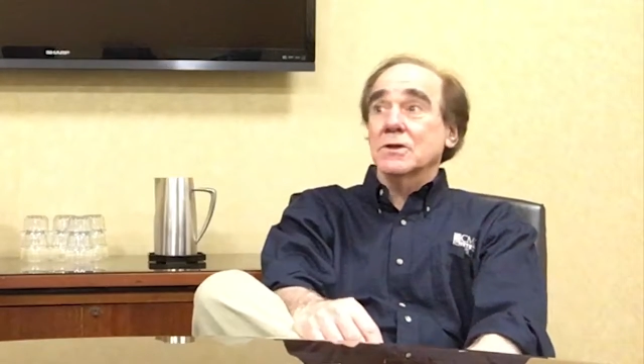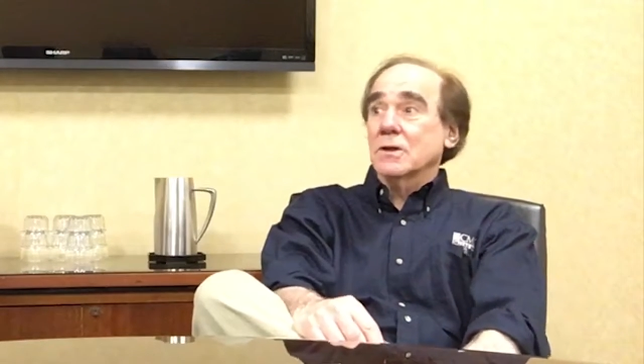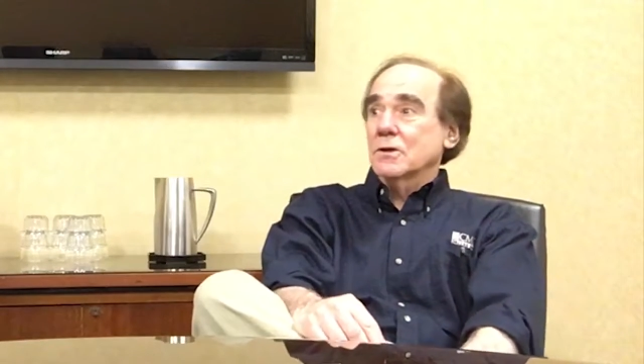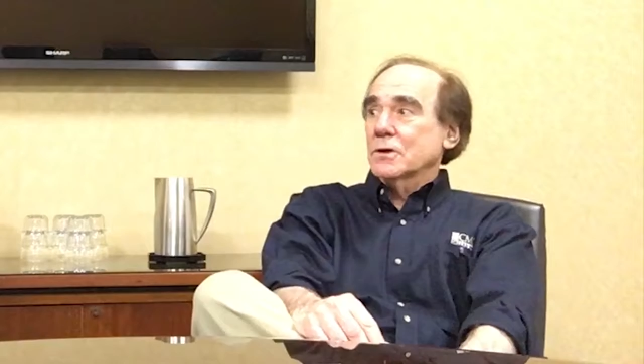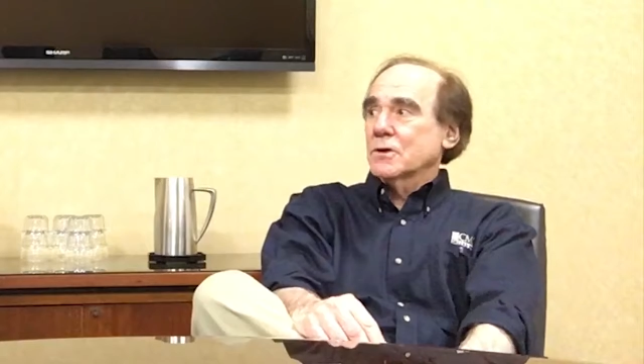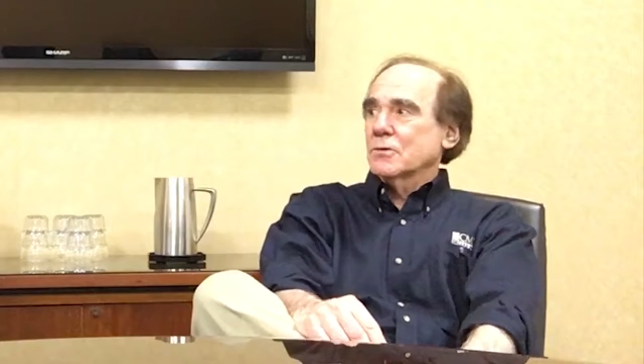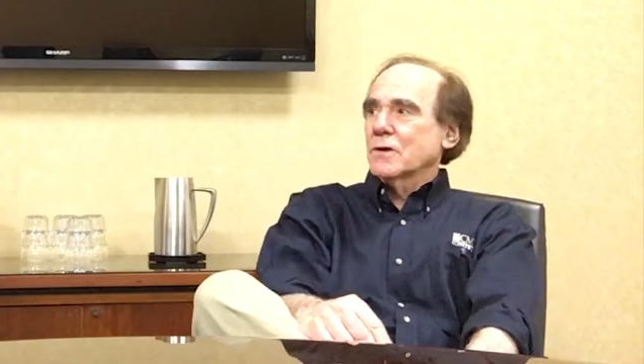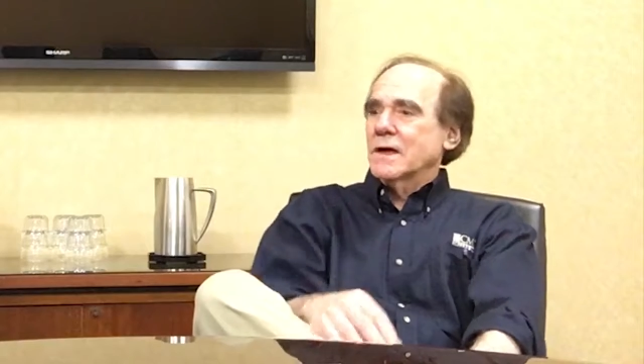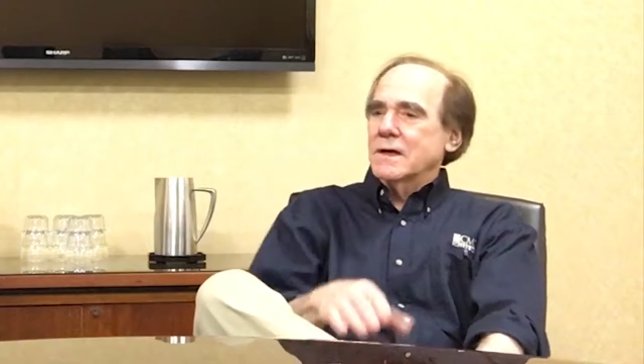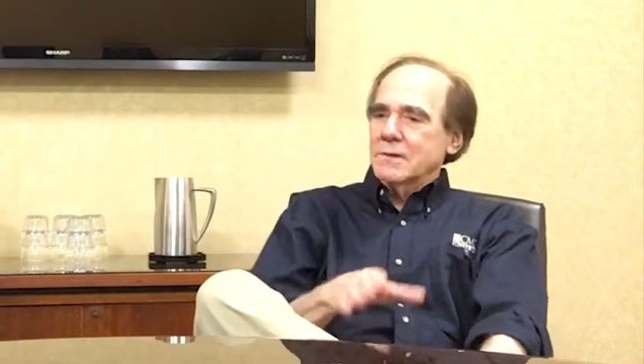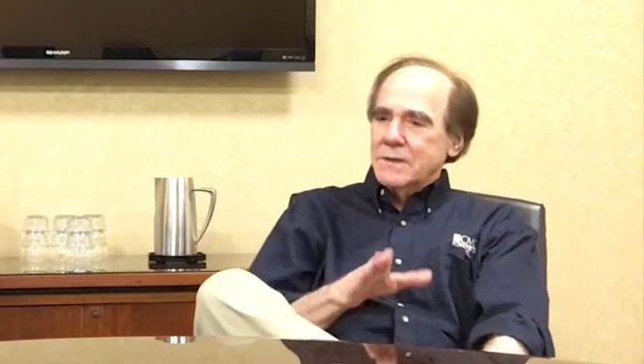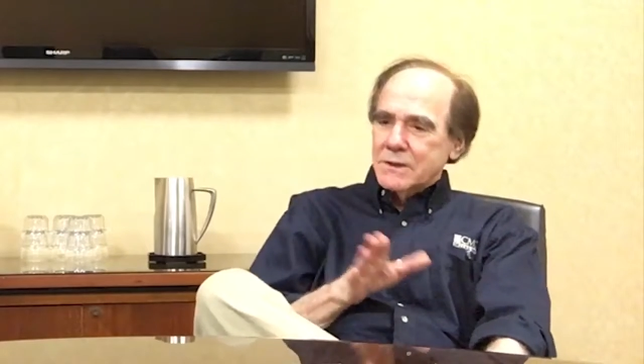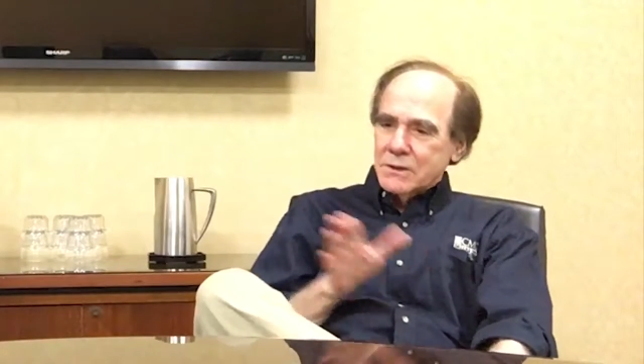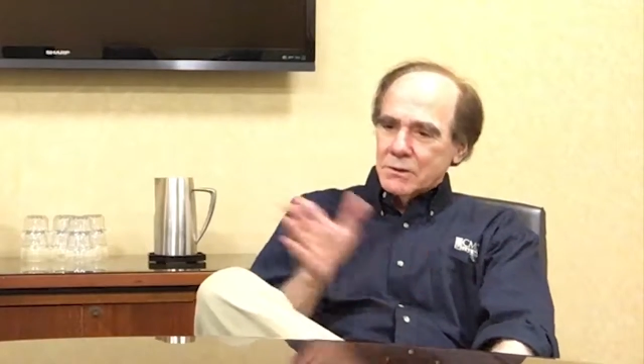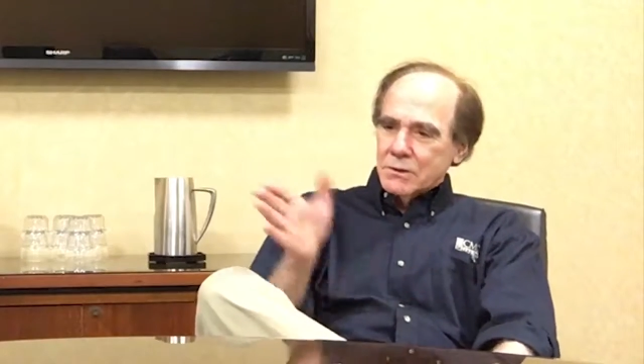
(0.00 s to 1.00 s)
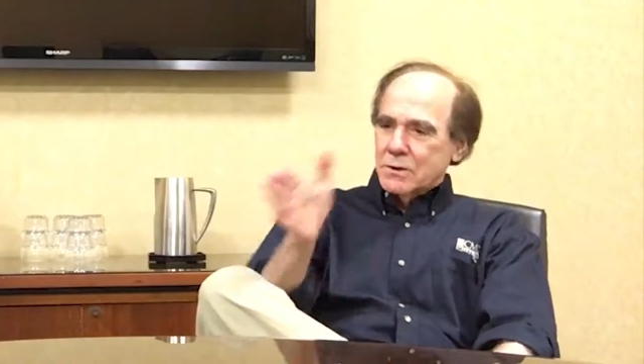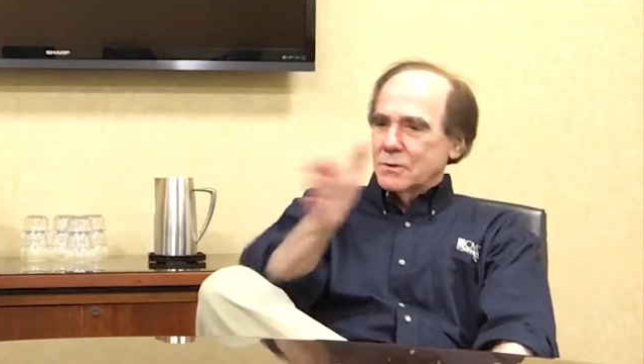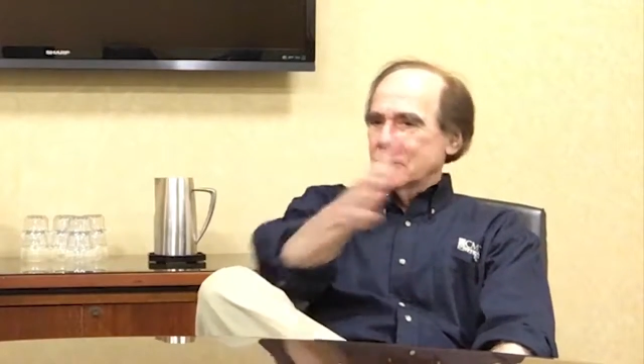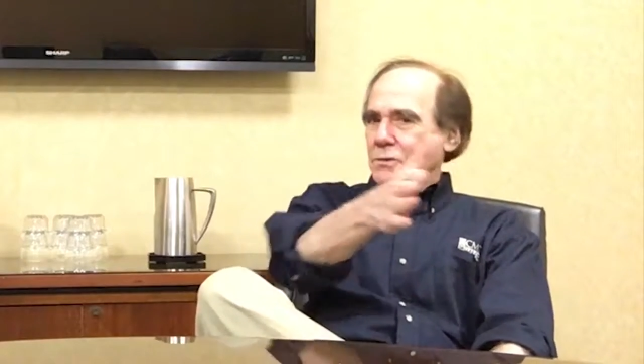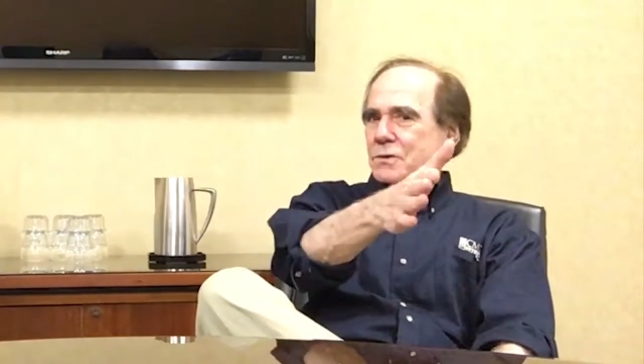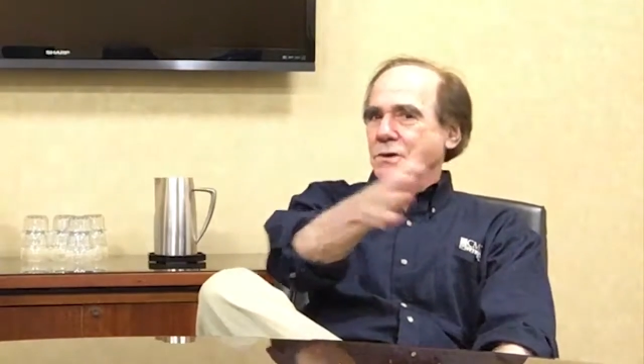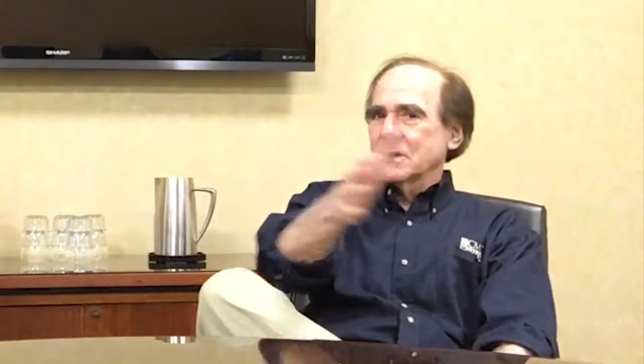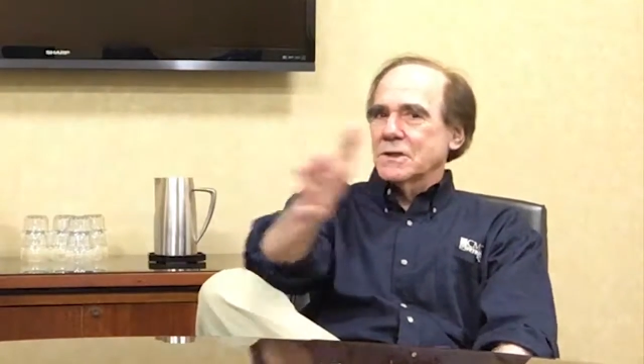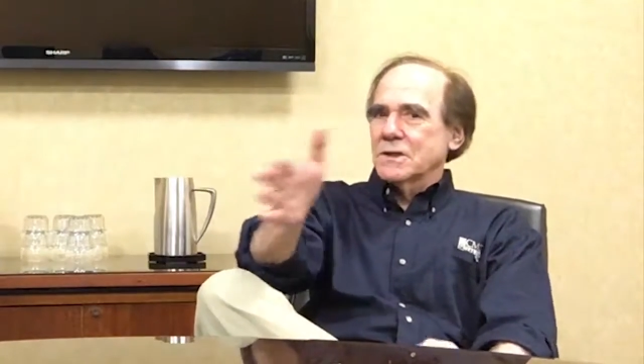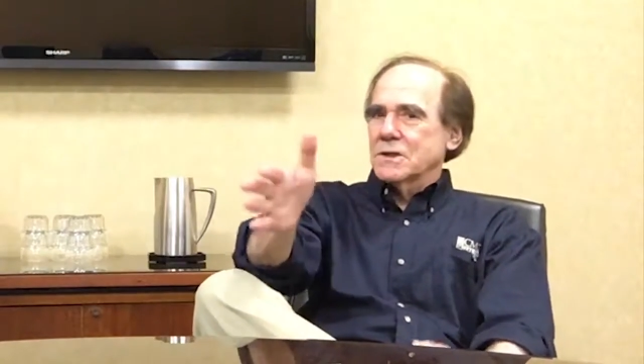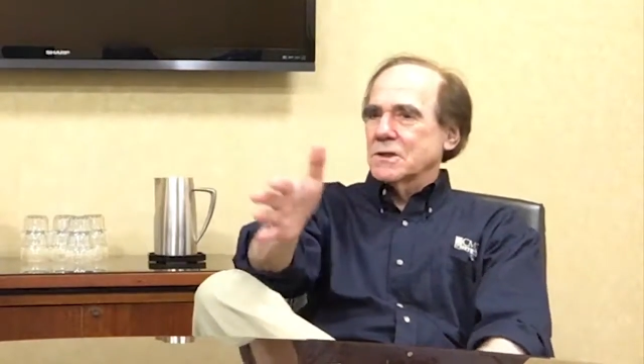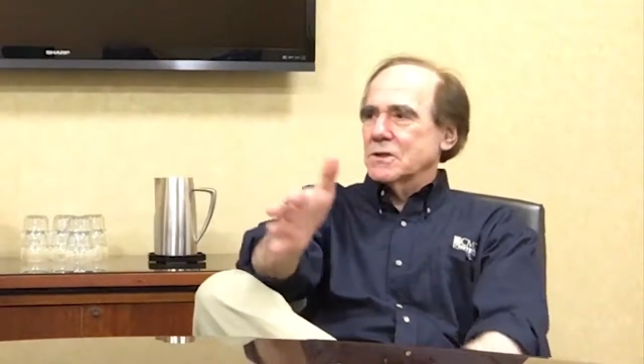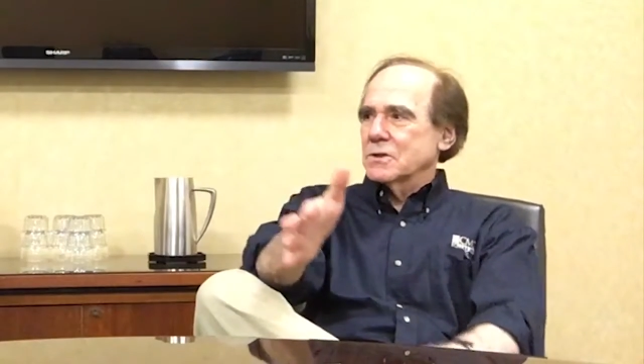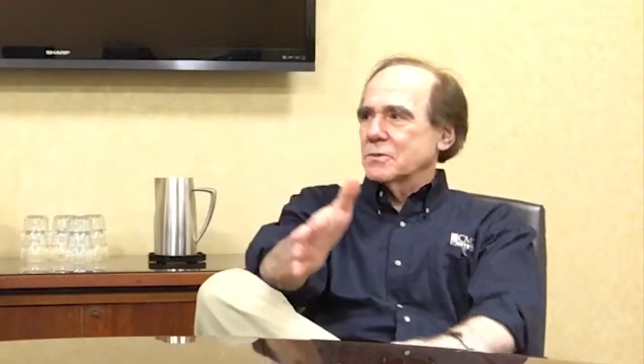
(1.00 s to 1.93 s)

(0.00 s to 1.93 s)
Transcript: look around as you go through the system